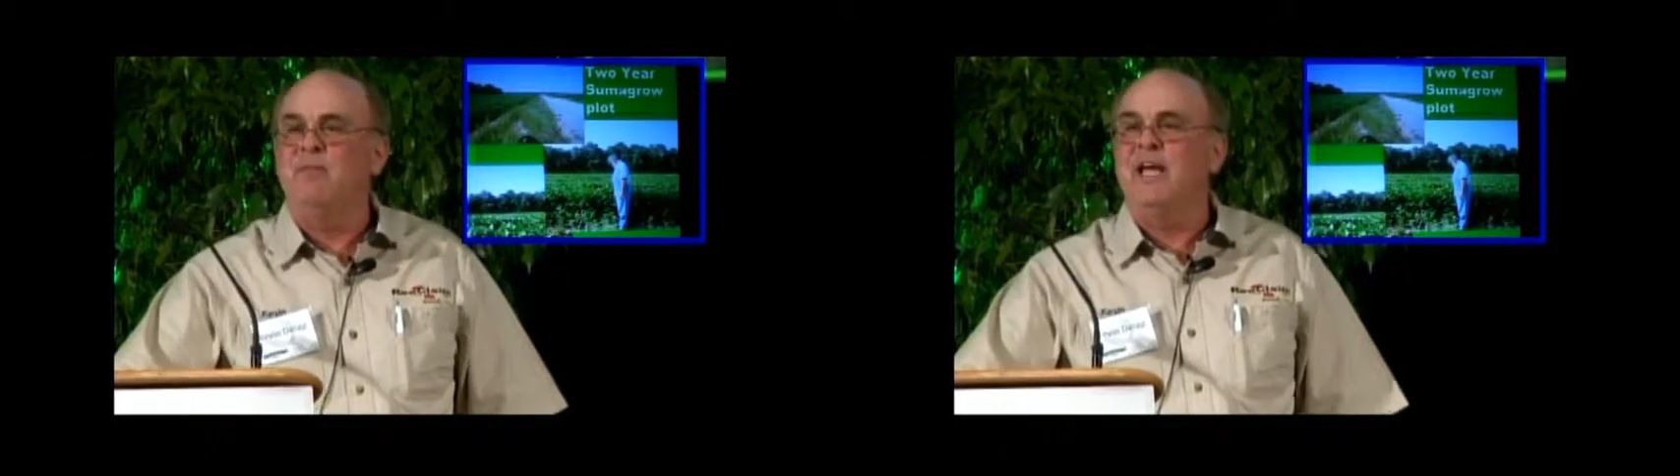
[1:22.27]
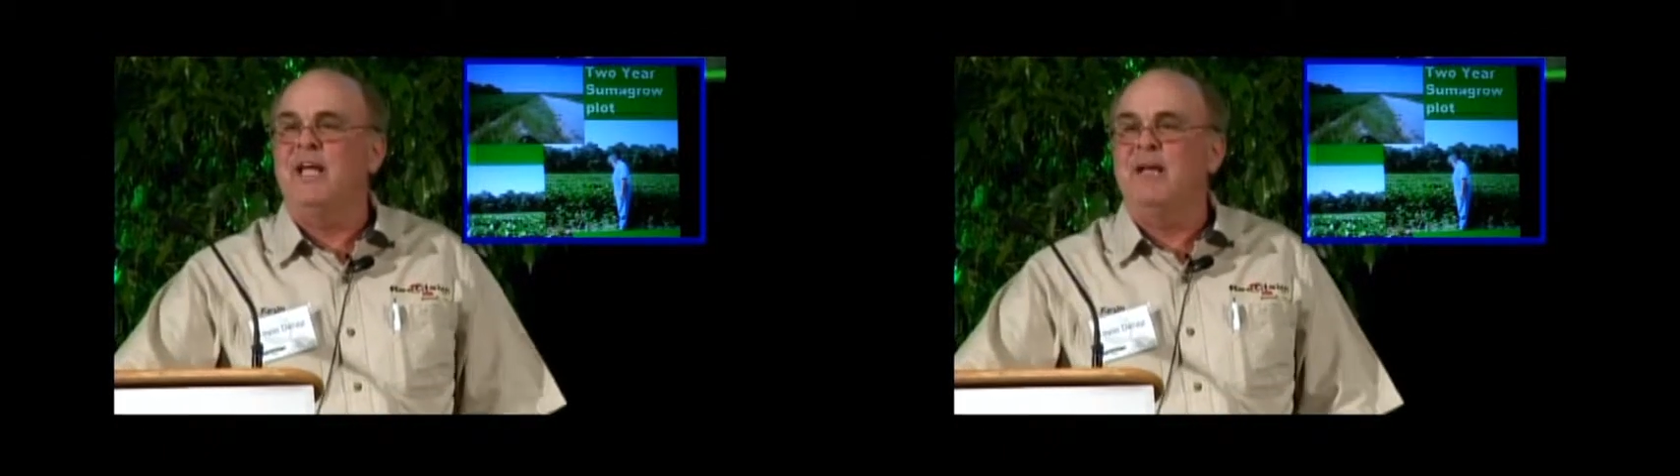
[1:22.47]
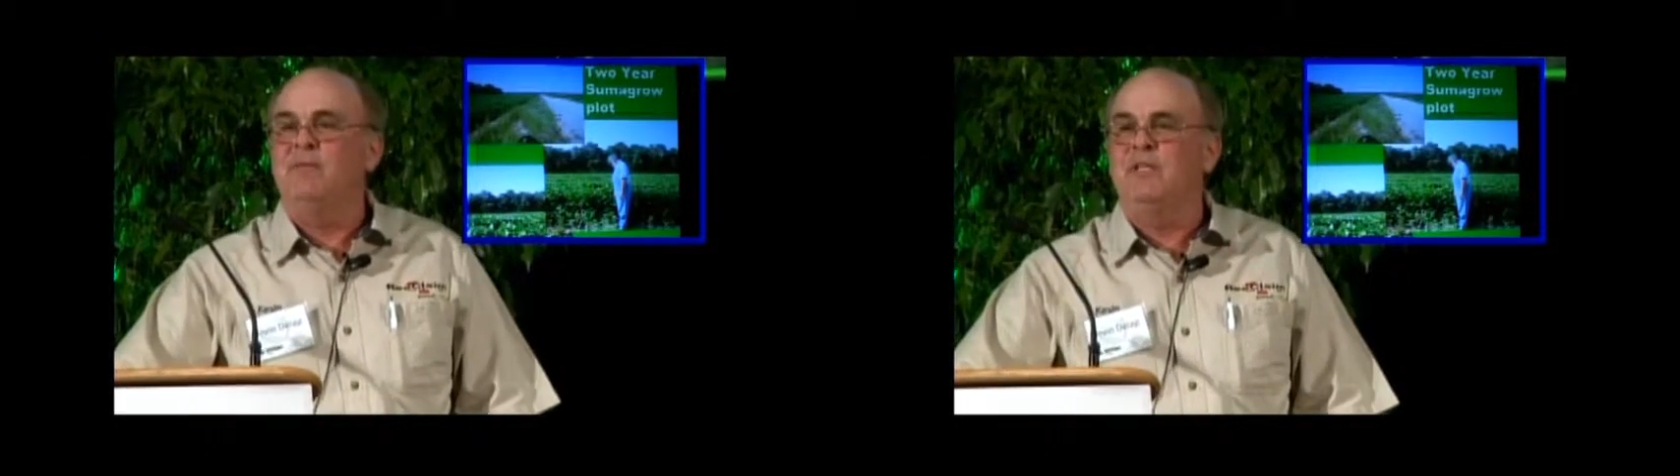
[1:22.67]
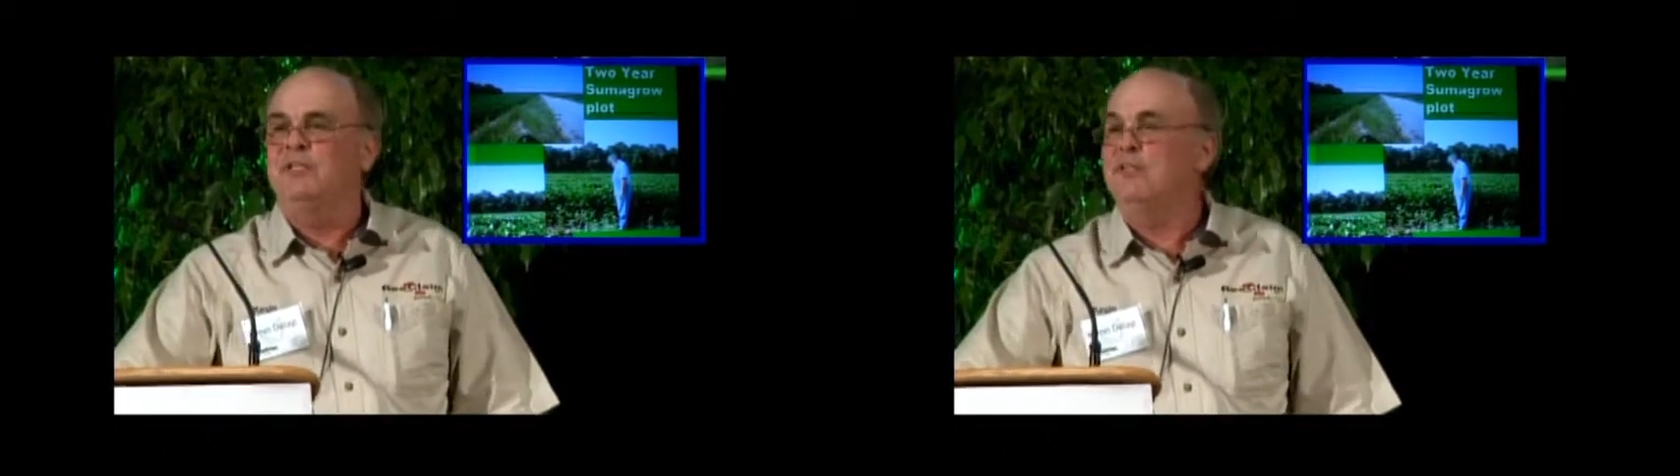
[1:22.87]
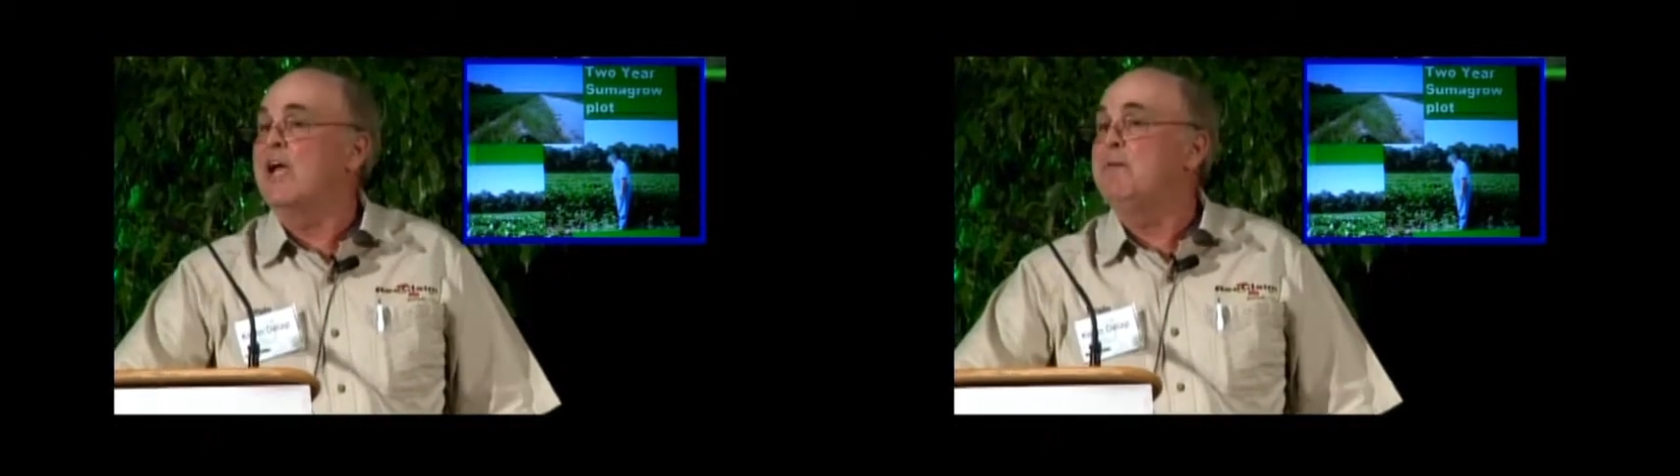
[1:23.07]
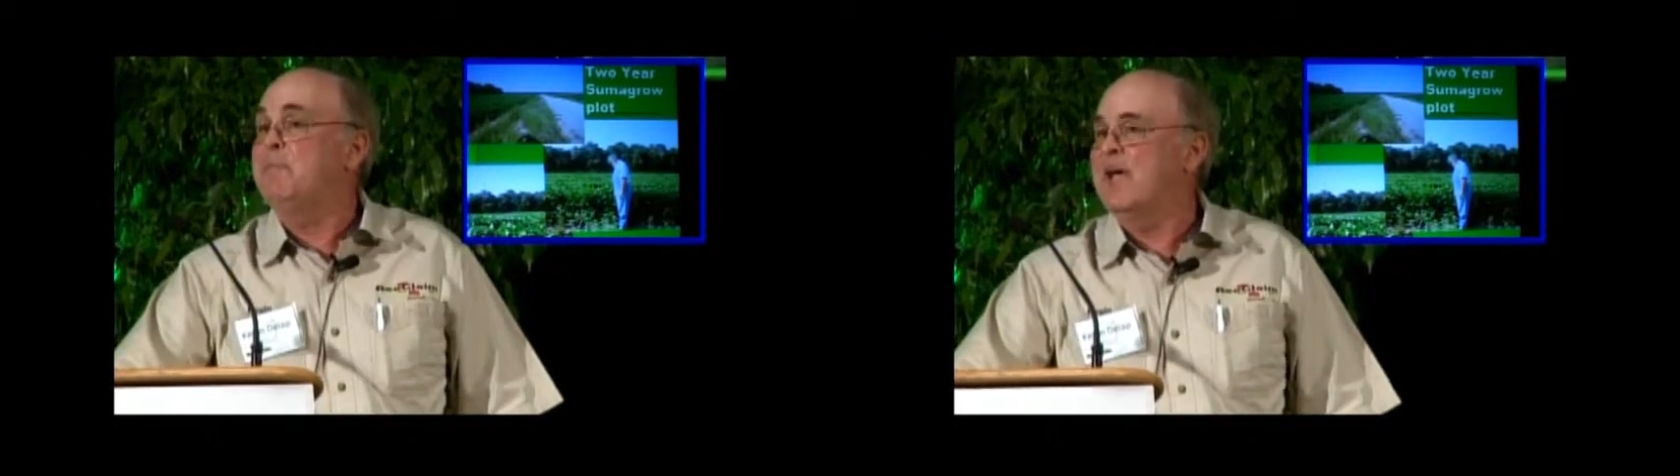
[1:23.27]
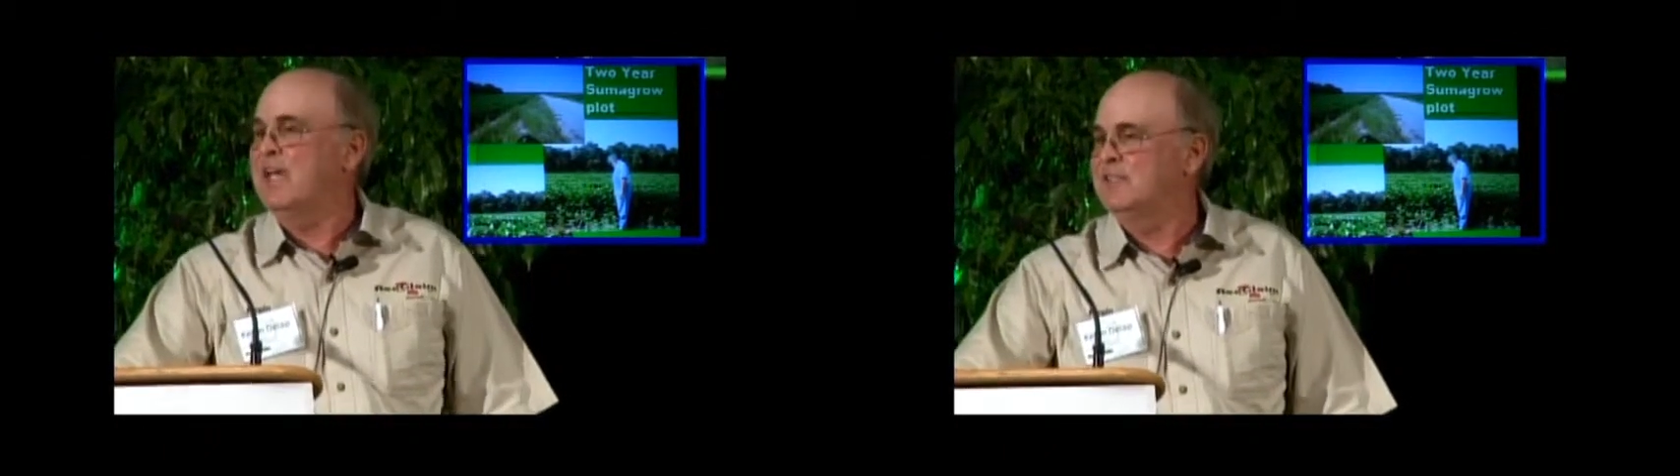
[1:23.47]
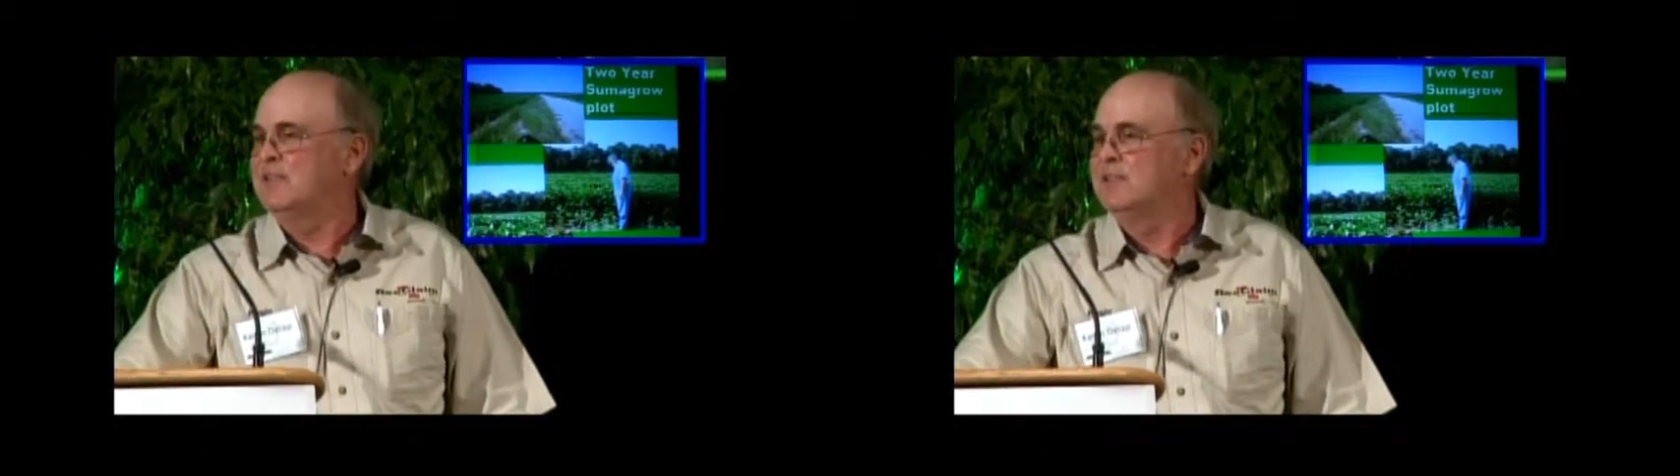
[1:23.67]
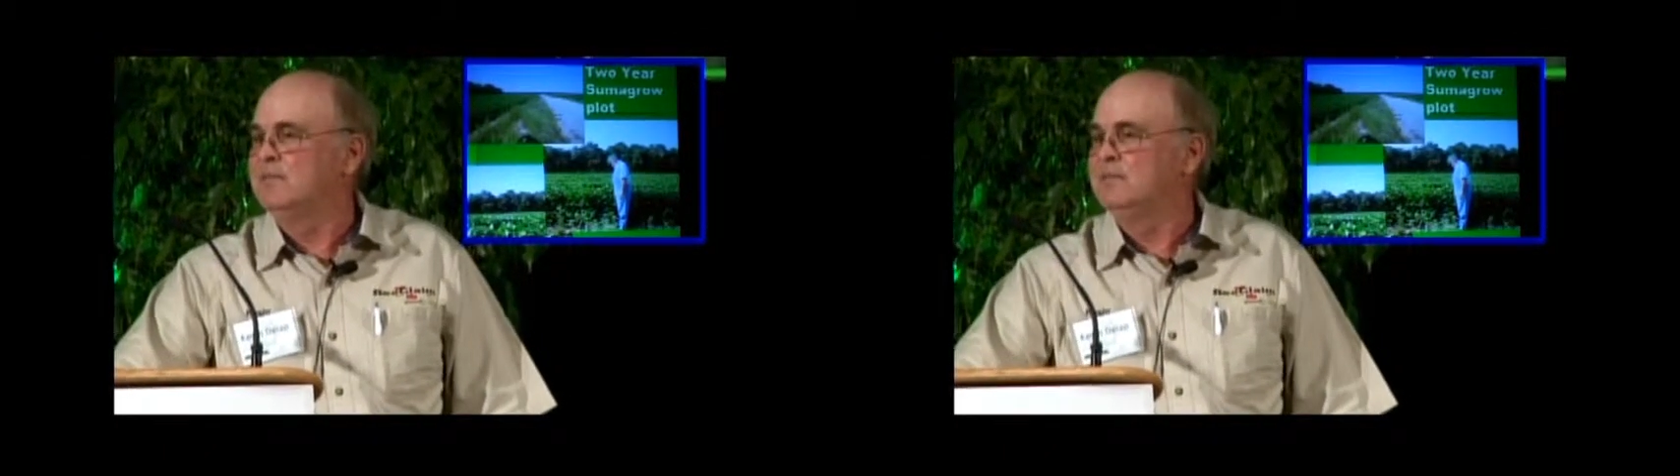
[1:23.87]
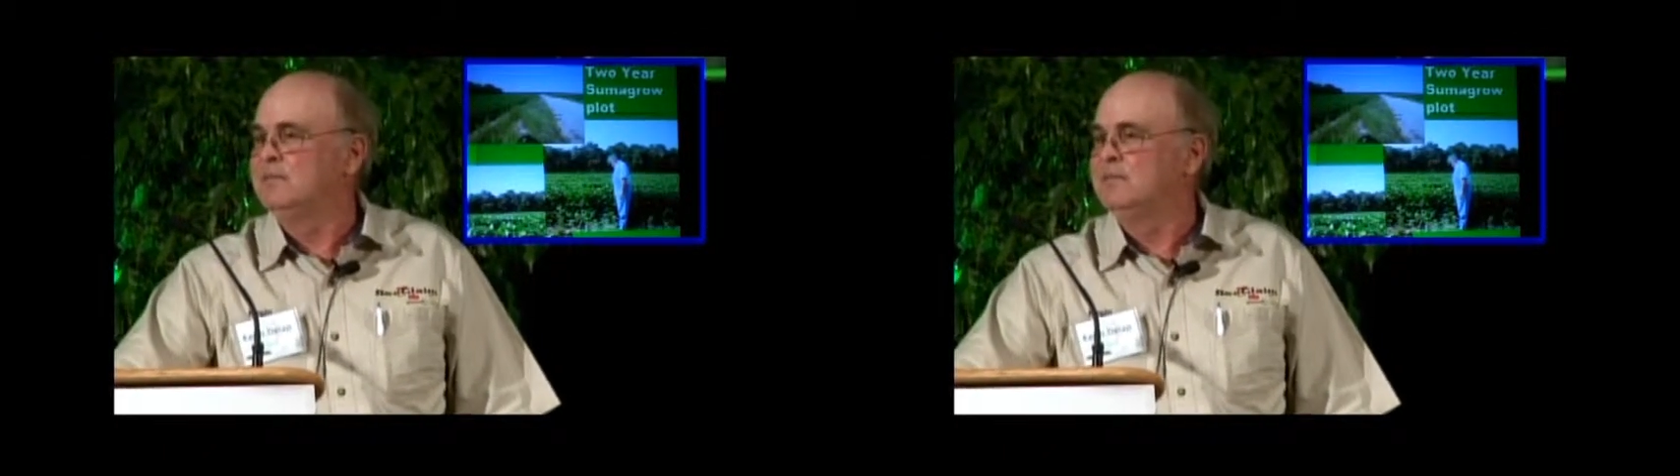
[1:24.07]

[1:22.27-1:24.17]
a man named Mr. Ray Pettis.